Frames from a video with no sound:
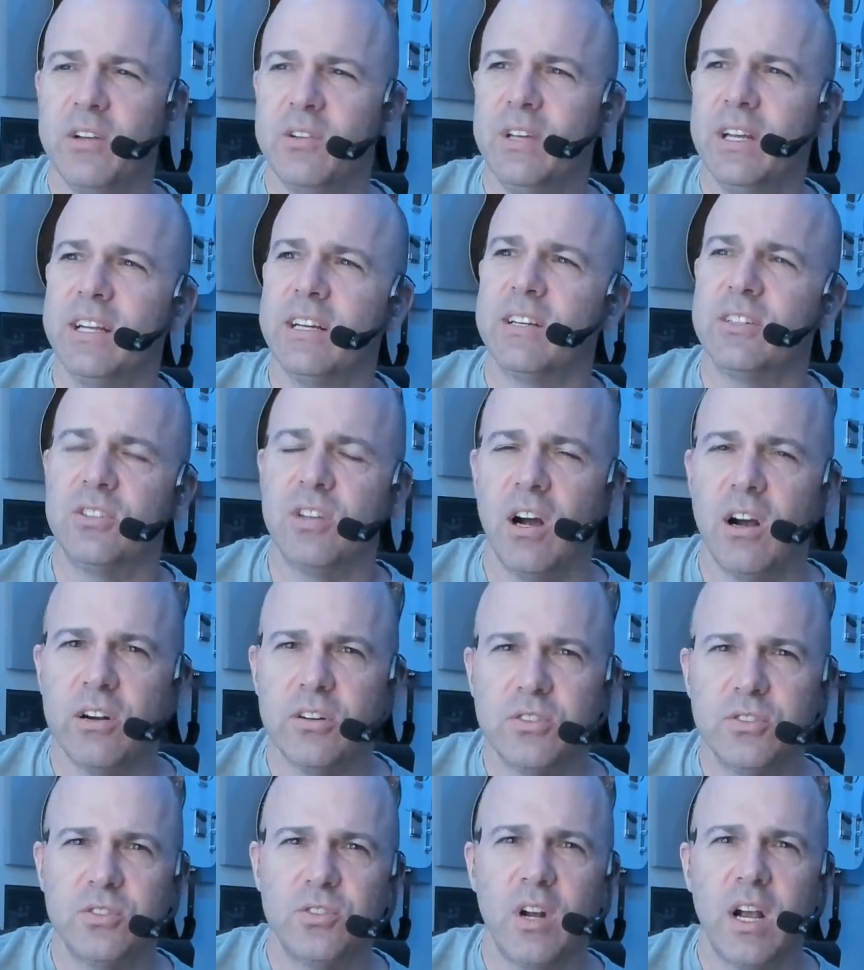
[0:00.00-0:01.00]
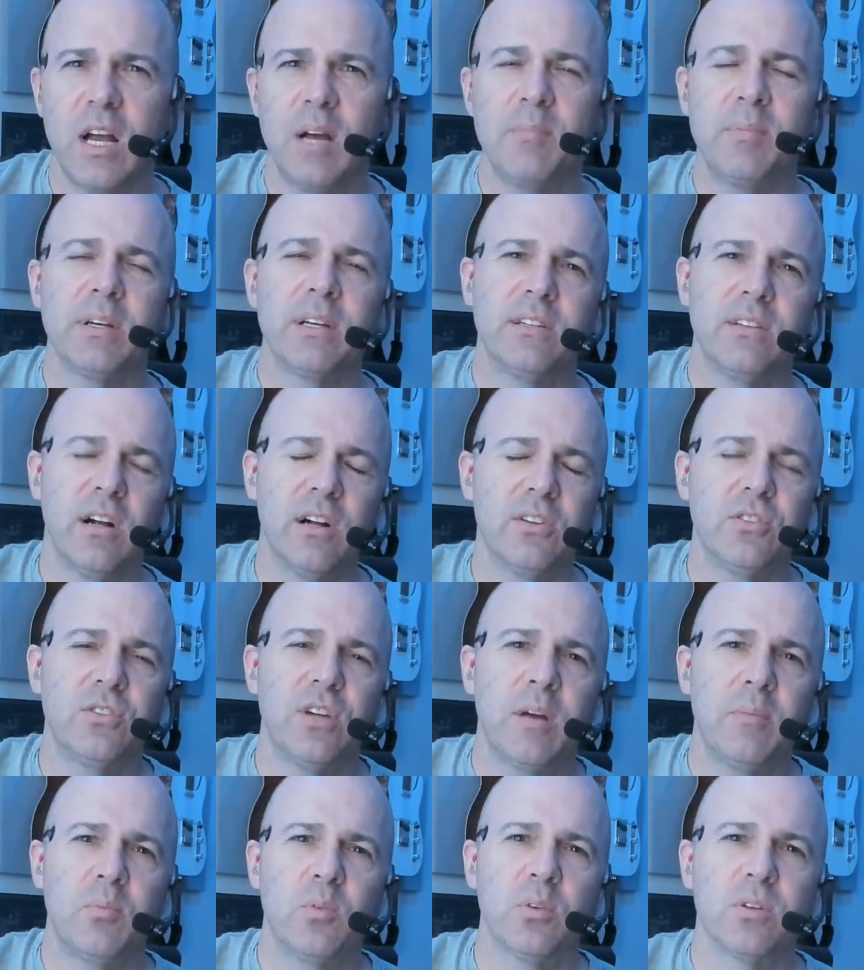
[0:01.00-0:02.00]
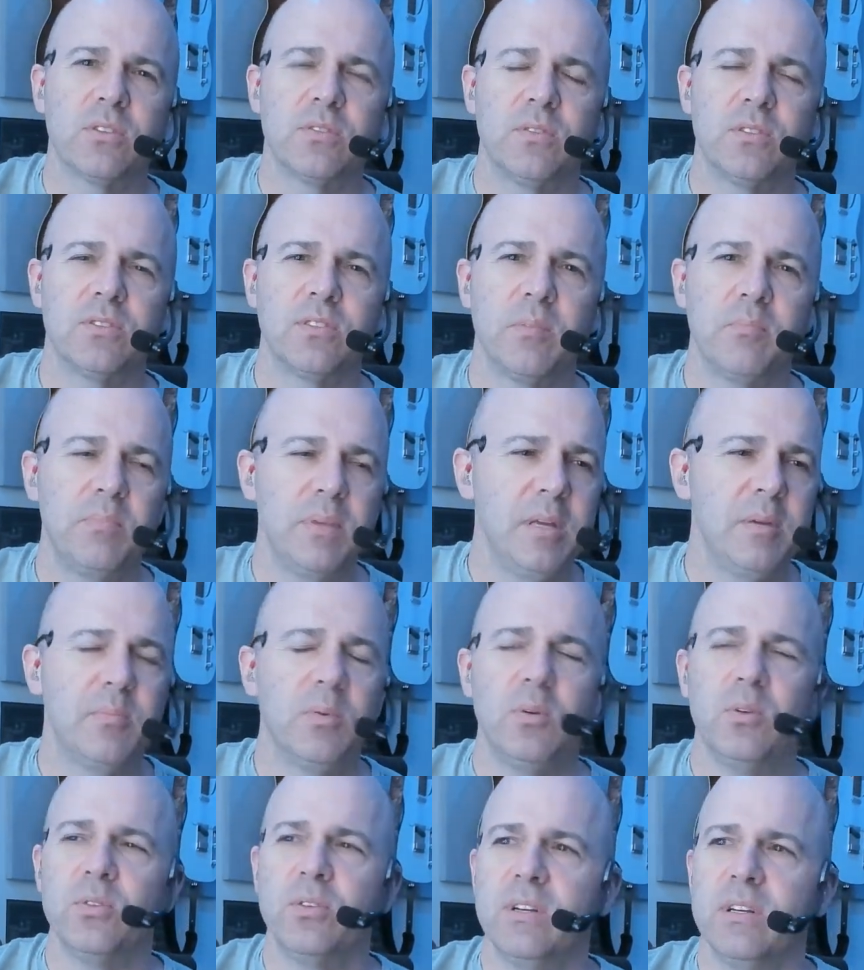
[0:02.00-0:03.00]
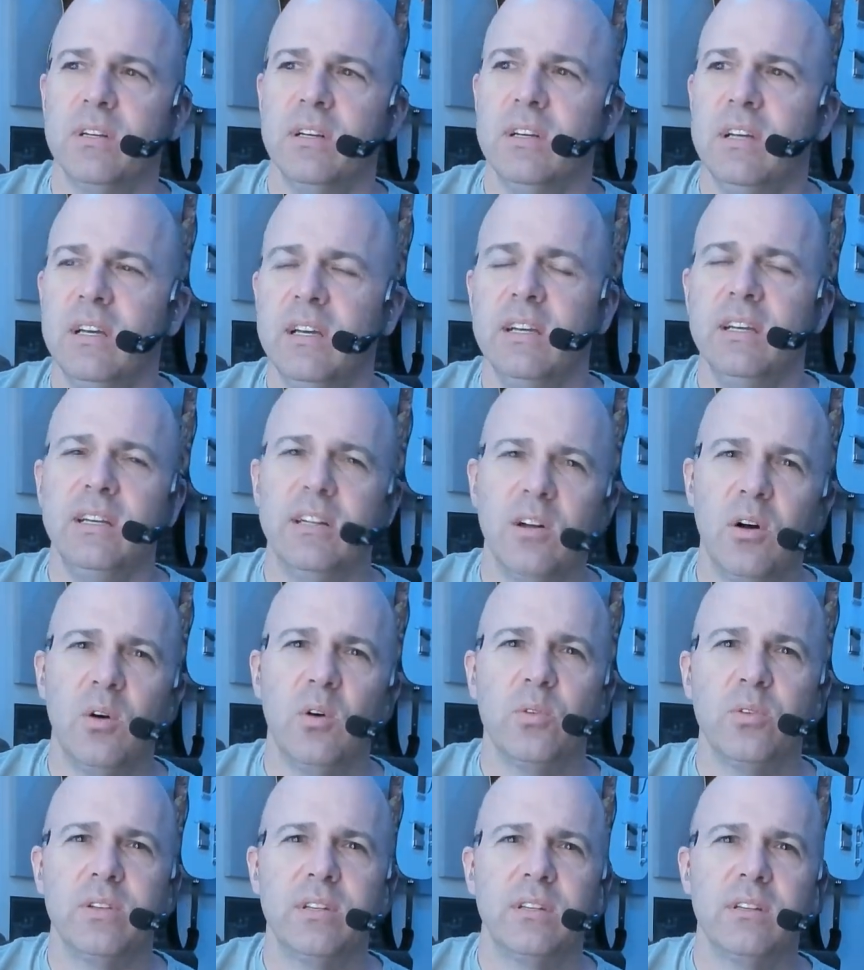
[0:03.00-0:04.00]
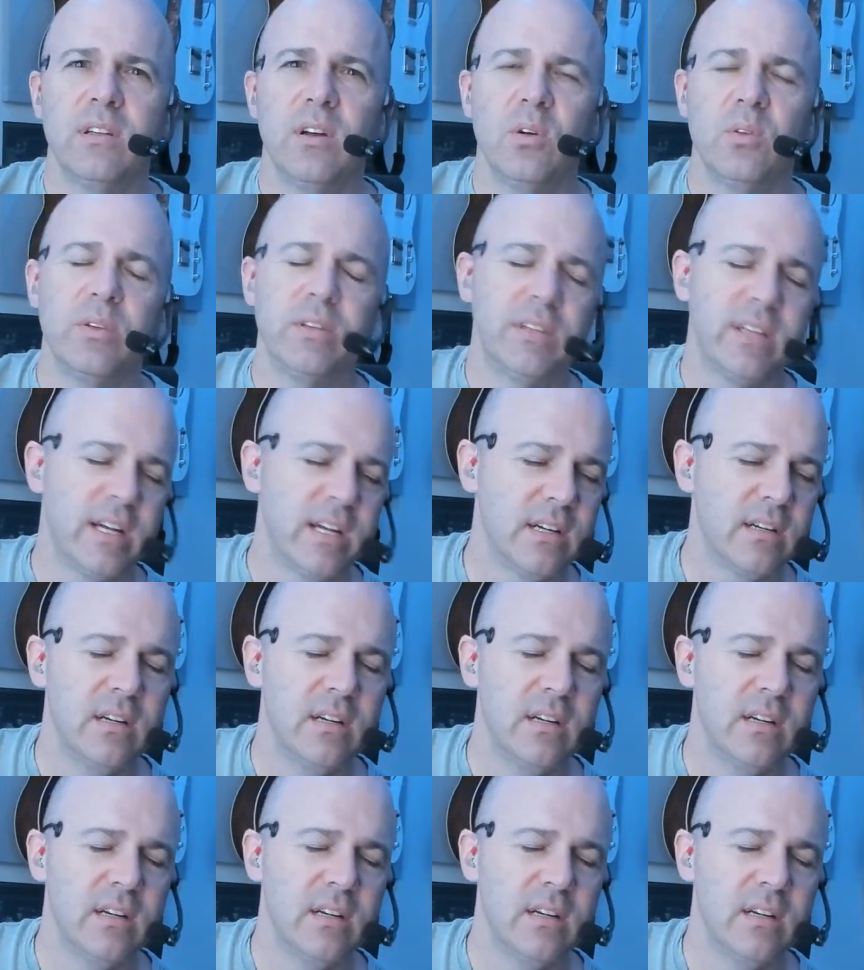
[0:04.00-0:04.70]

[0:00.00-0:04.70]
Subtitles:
Get a guitar strap. A guitar strap works for some people to hold it there.